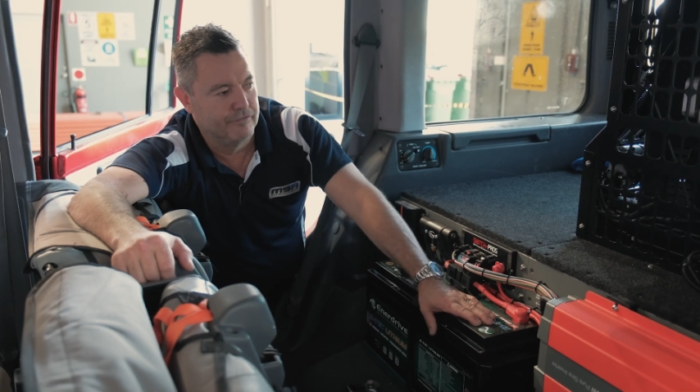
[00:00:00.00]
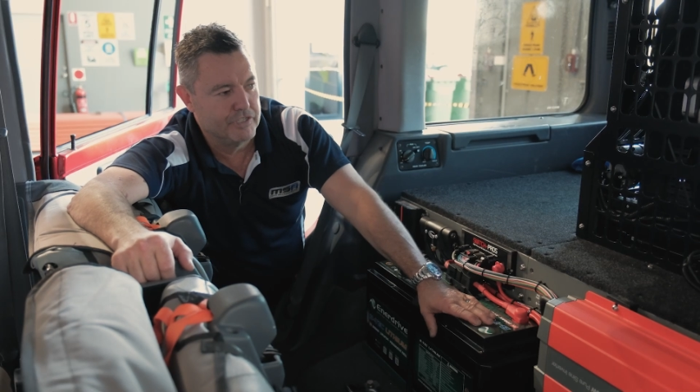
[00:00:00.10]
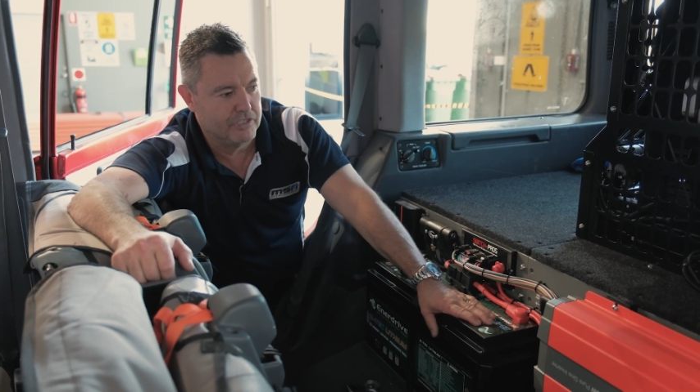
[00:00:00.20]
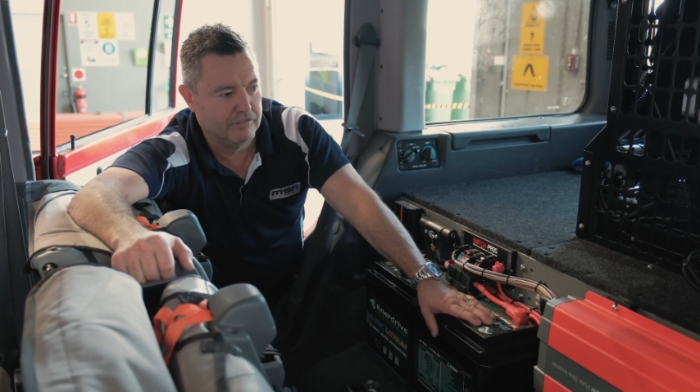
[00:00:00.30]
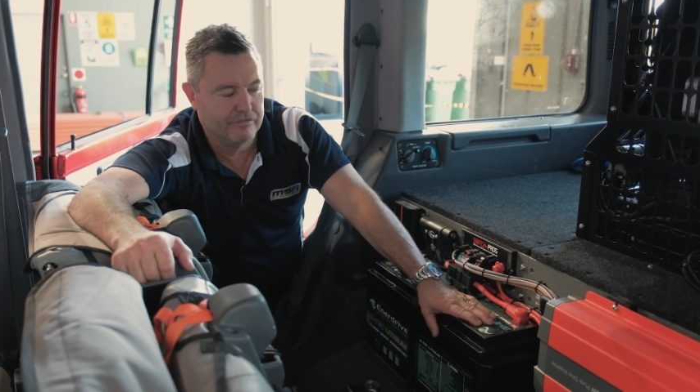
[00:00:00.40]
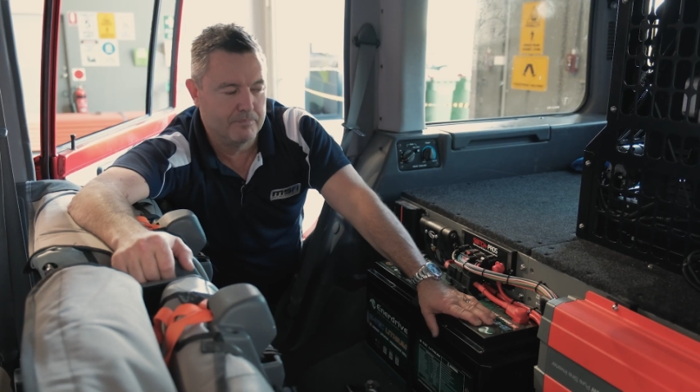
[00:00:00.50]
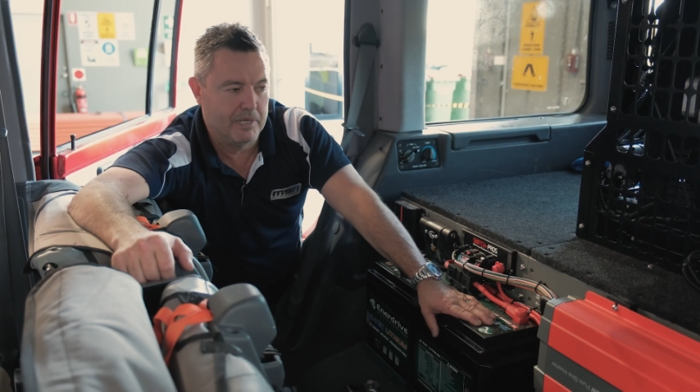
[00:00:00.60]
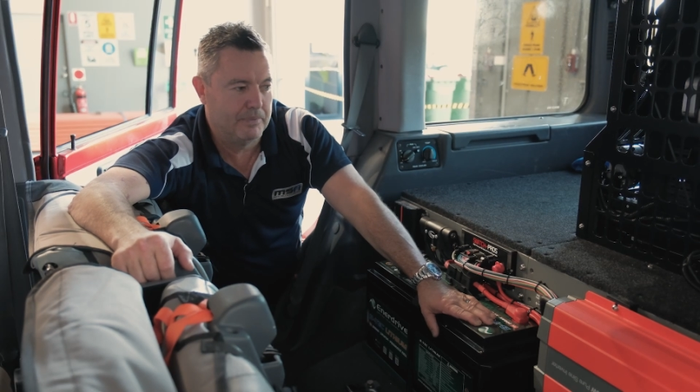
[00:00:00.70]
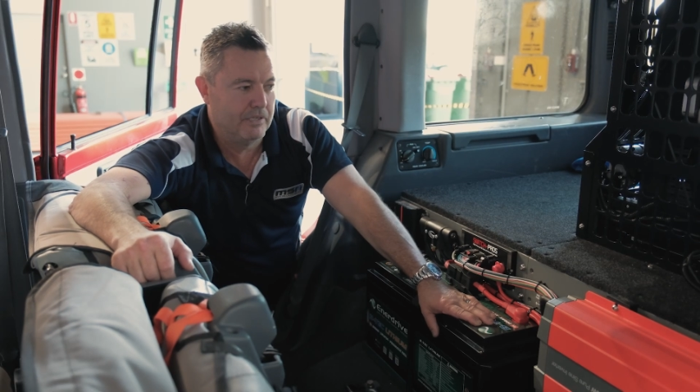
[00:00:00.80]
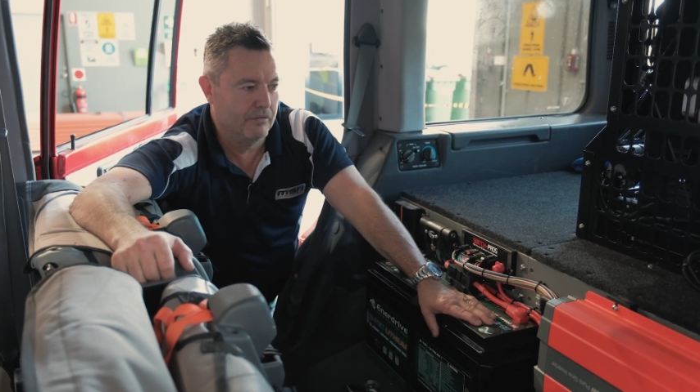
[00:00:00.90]
fridge in from
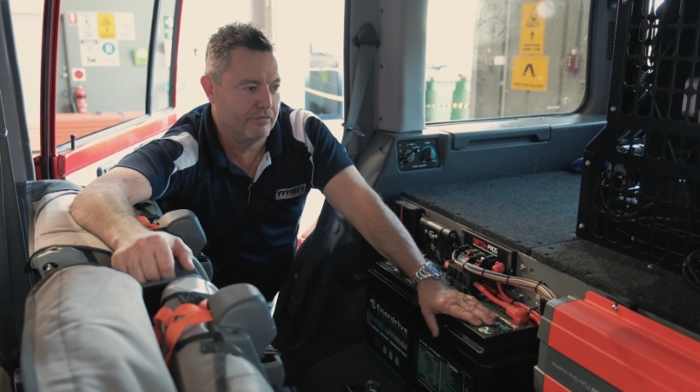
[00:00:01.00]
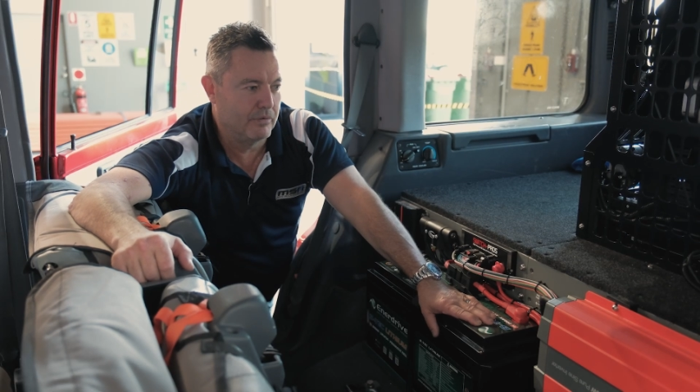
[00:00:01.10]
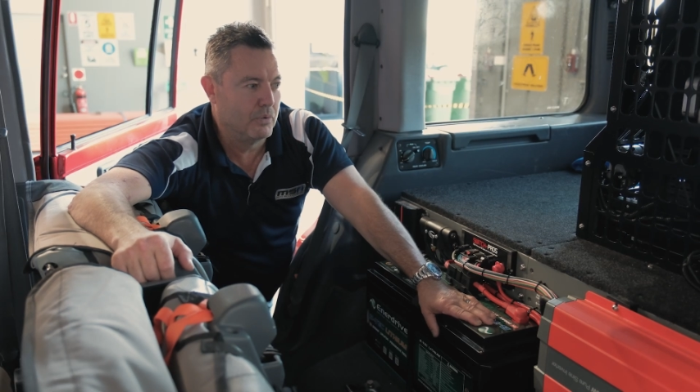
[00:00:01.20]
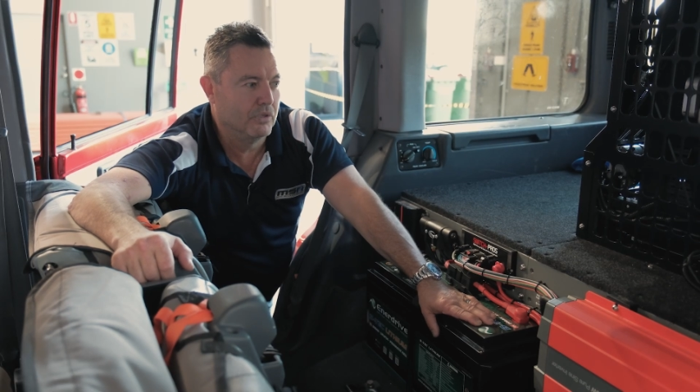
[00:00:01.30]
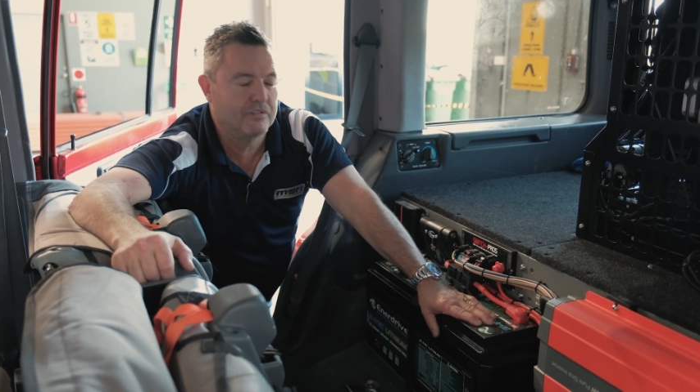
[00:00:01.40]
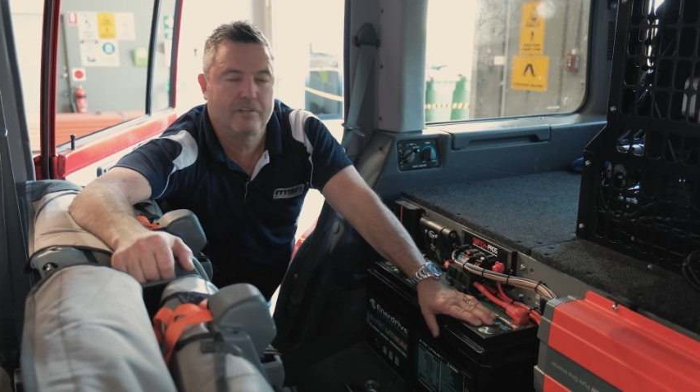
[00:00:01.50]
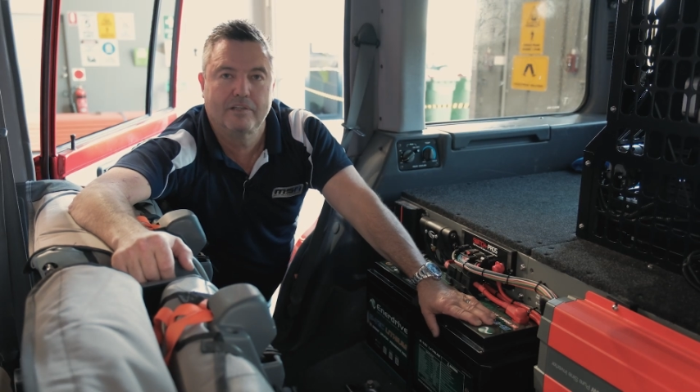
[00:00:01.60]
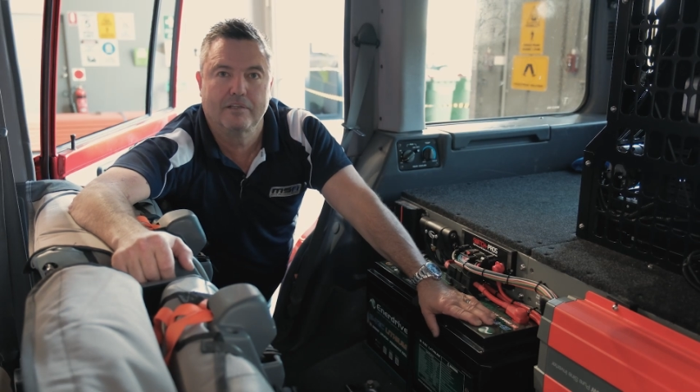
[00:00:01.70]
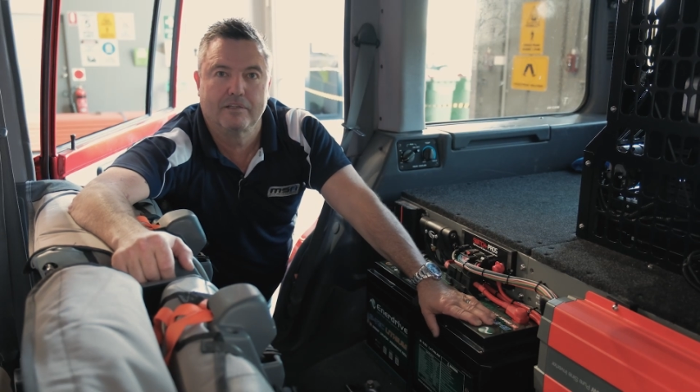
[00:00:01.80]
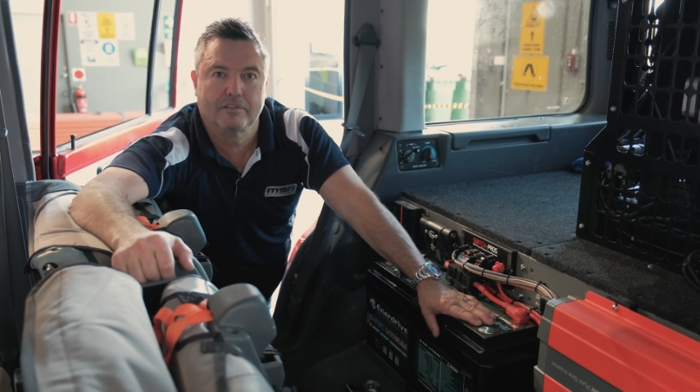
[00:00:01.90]
up here if we want
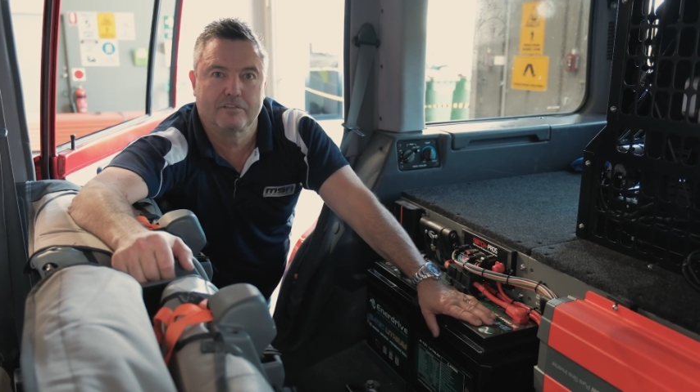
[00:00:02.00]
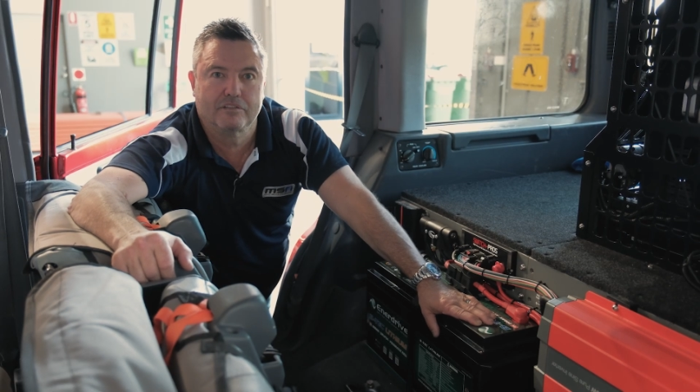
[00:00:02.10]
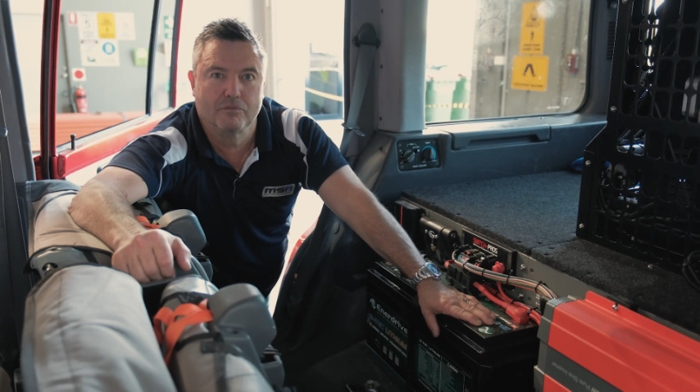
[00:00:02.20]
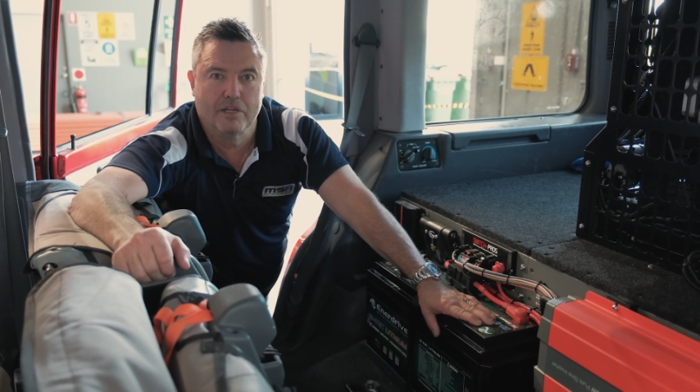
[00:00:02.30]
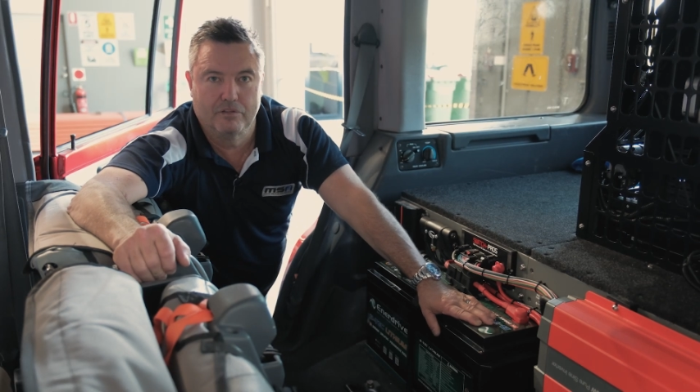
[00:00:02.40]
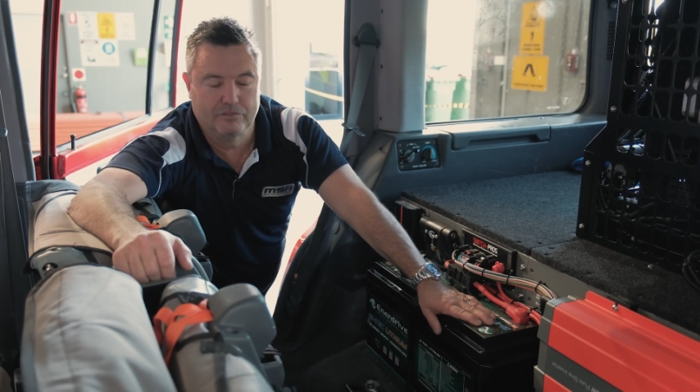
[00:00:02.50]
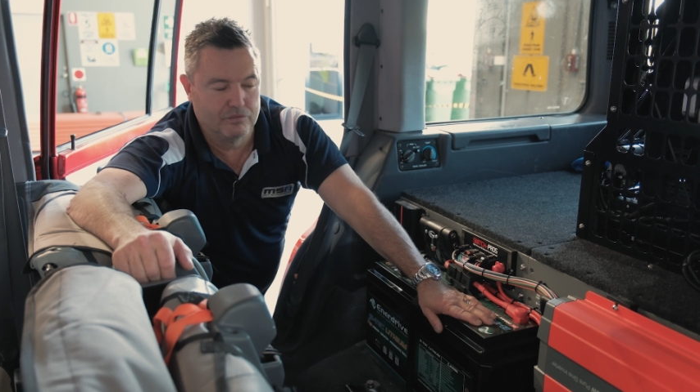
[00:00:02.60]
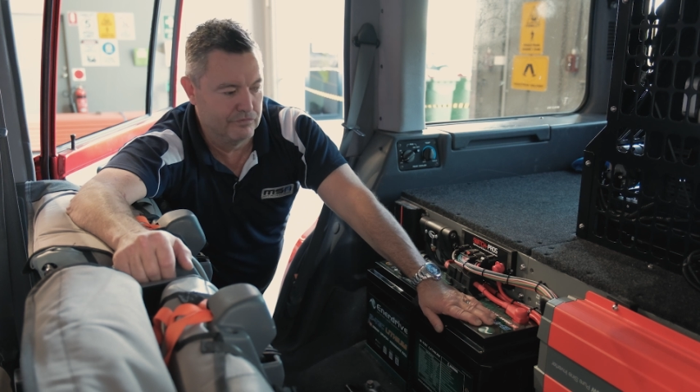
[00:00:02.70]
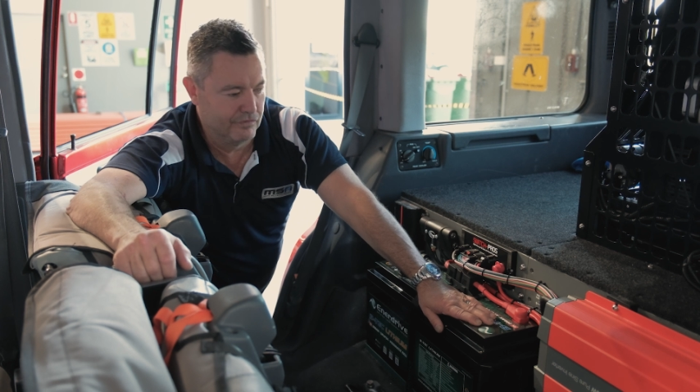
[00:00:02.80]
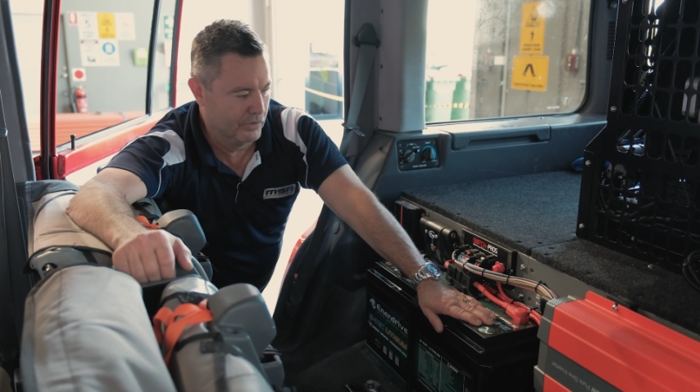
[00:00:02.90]
to run on
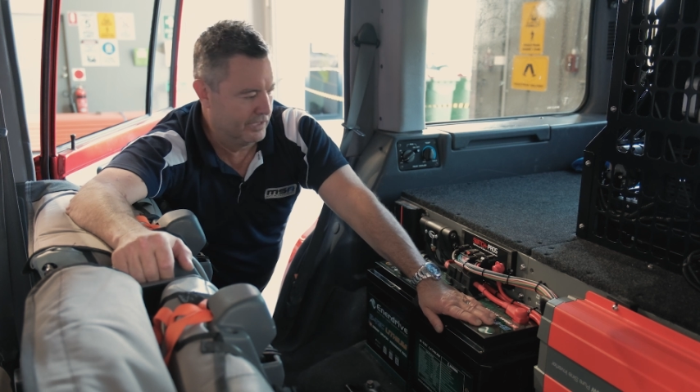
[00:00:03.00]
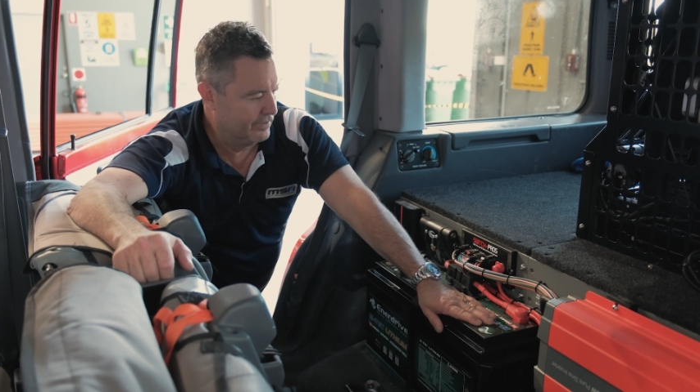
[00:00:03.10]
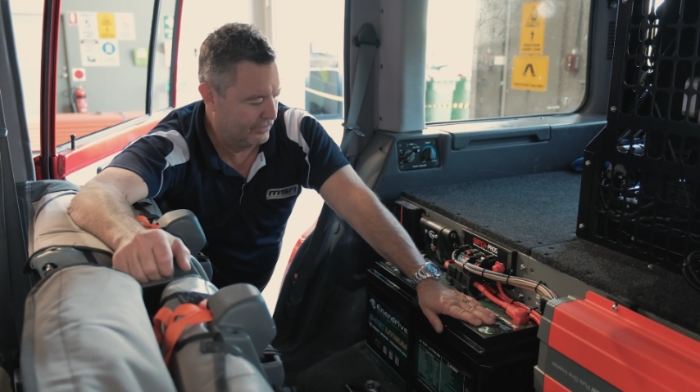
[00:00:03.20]
240s.